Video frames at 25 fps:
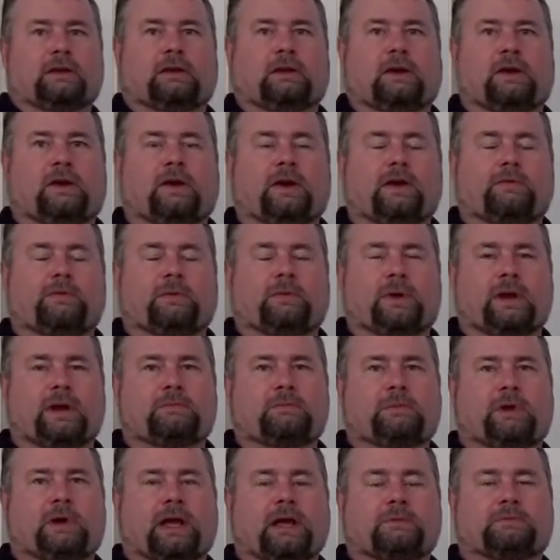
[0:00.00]
Hi
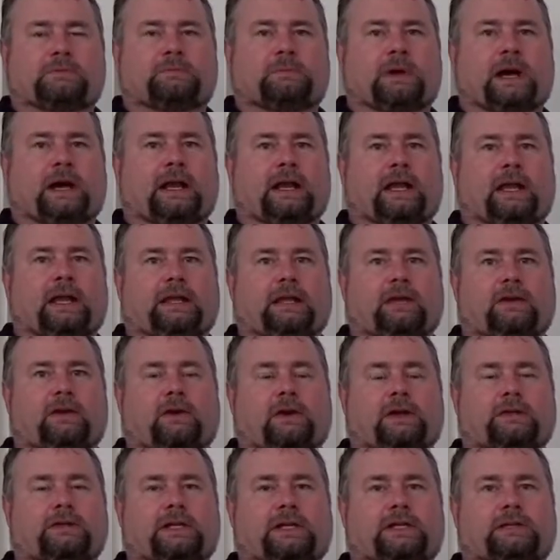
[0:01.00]
everyone, my name's Marty.
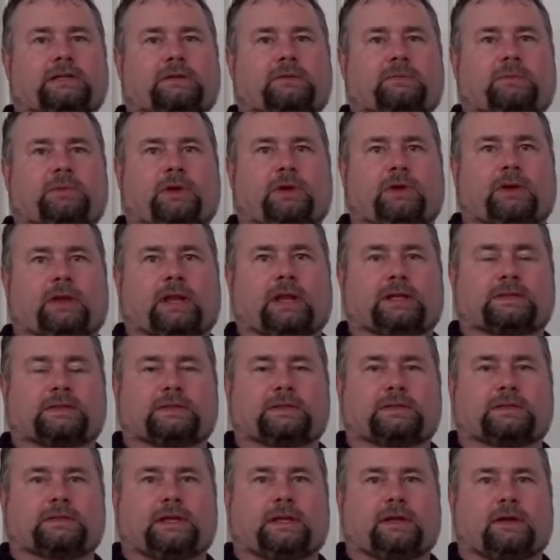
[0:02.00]
I teach computer
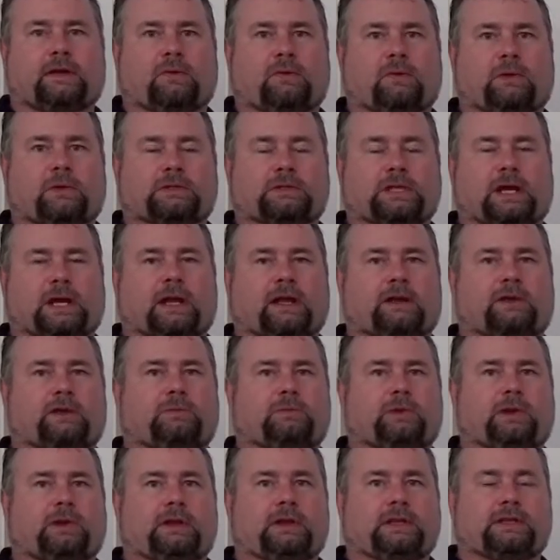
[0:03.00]
lessons here at Wandana
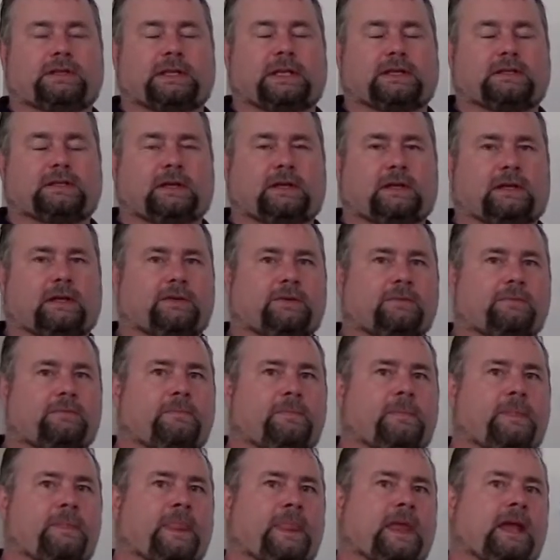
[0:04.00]
Community Centre.
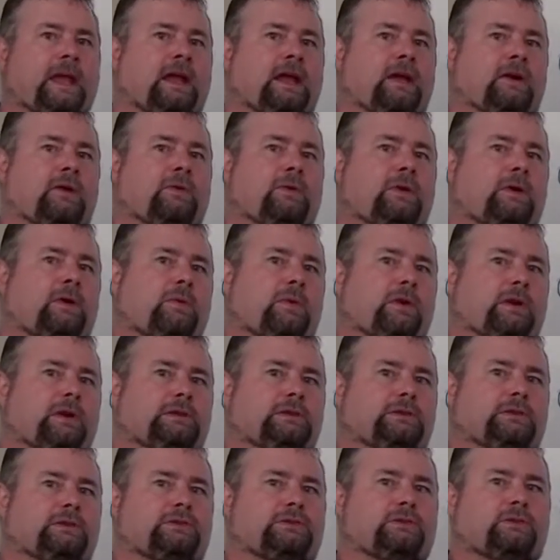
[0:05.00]
What I
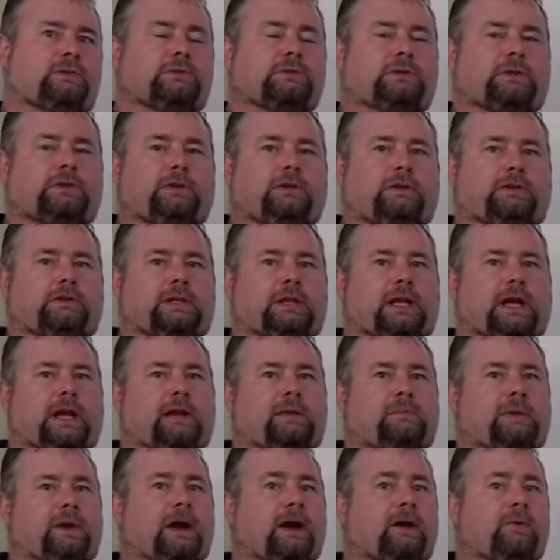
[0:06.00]
wanted to talk to you
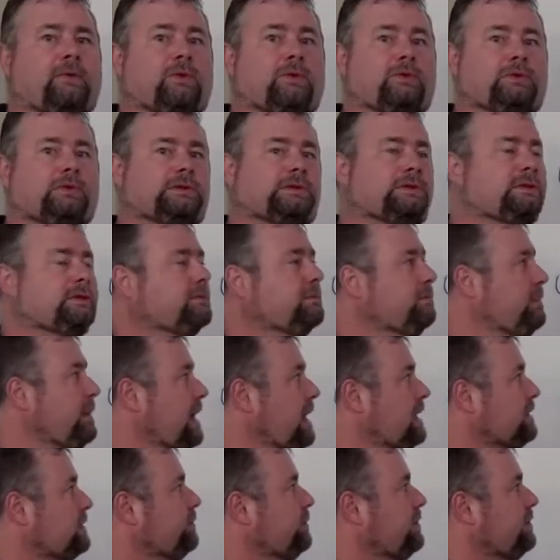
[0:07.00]
today about was
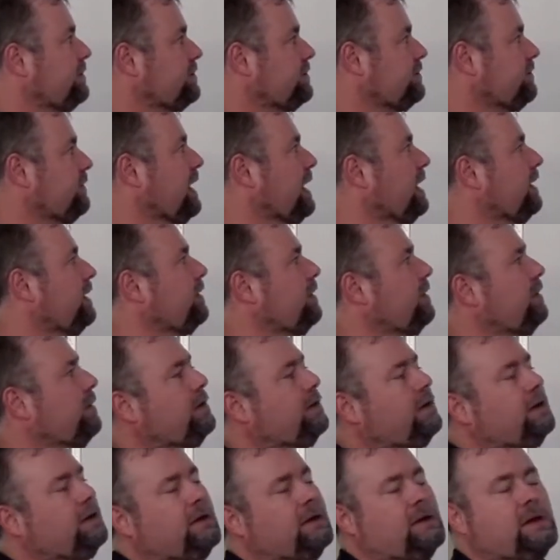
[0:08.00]
password strength.
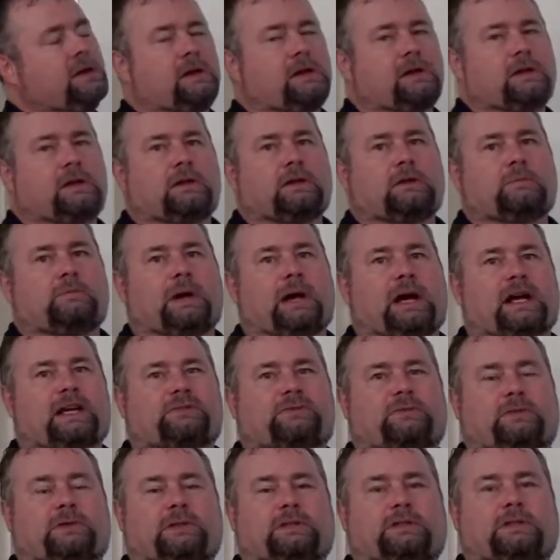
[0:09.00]

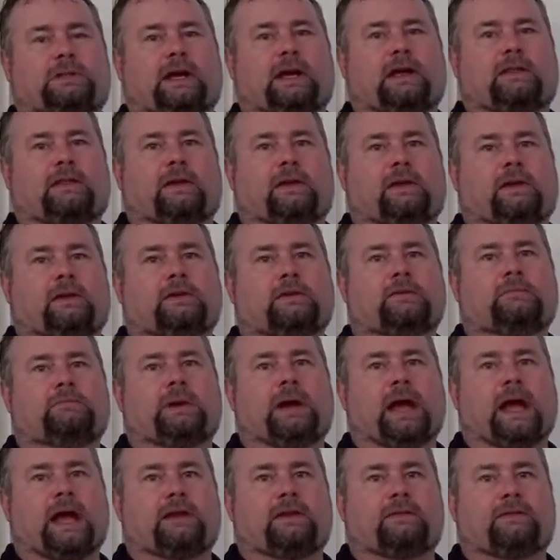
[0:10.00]
Passwords are the
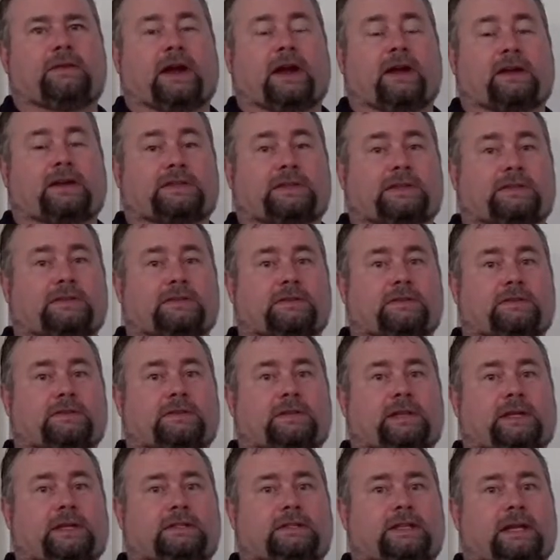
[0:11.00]
bane of our existence
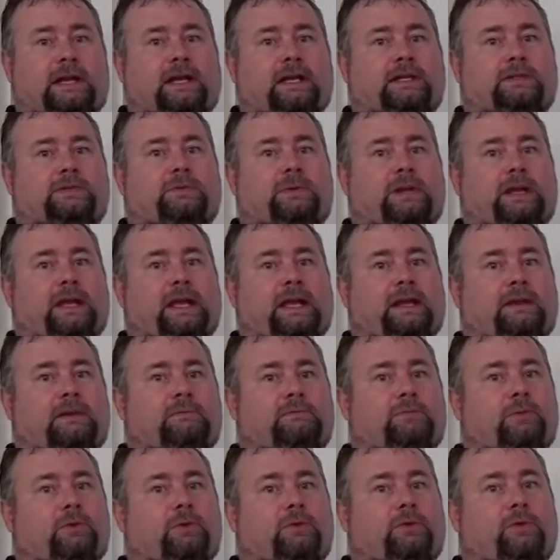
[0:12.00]
these days. We
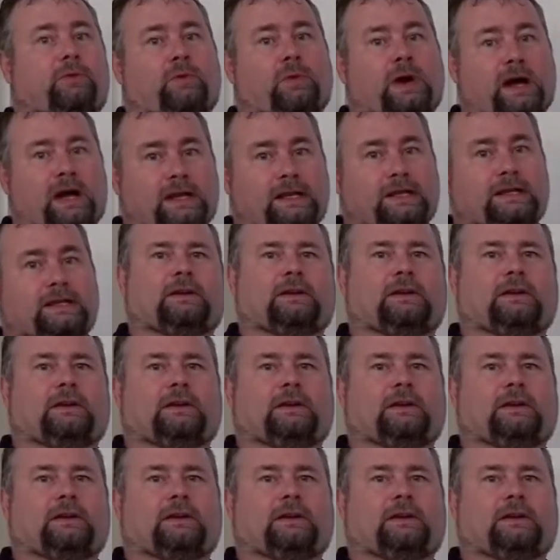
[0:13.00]
need more than one.